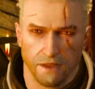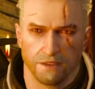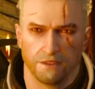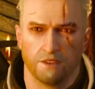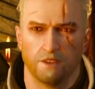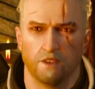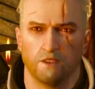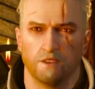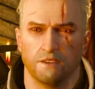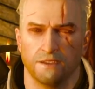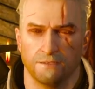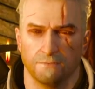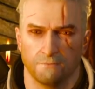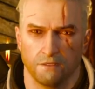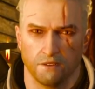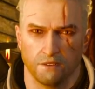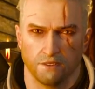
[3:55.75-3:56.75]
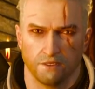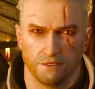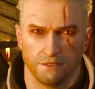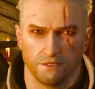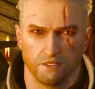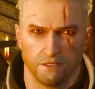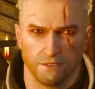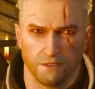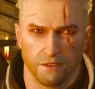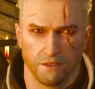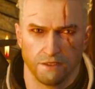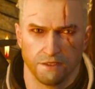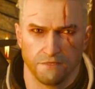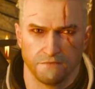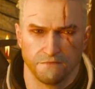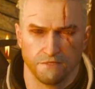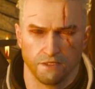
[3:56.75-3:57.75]
A stone came loose, she
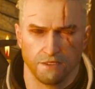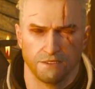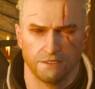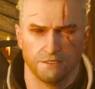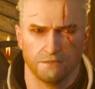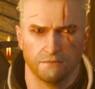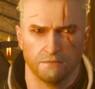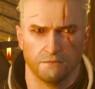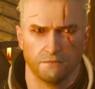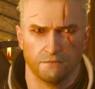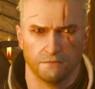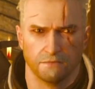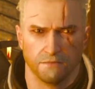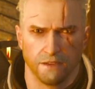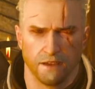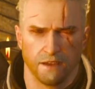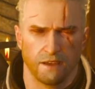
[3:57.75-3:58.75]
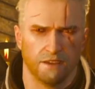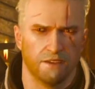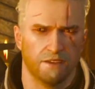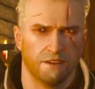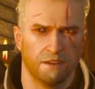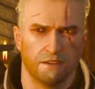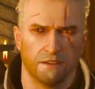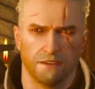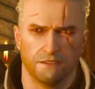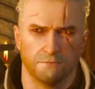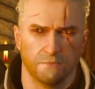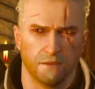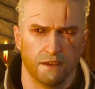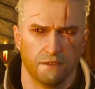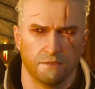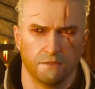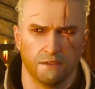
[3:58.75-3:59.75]
lost her footing. Caught her at the last
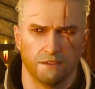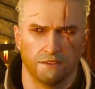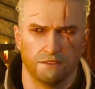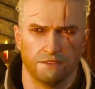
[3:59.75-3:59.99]
possible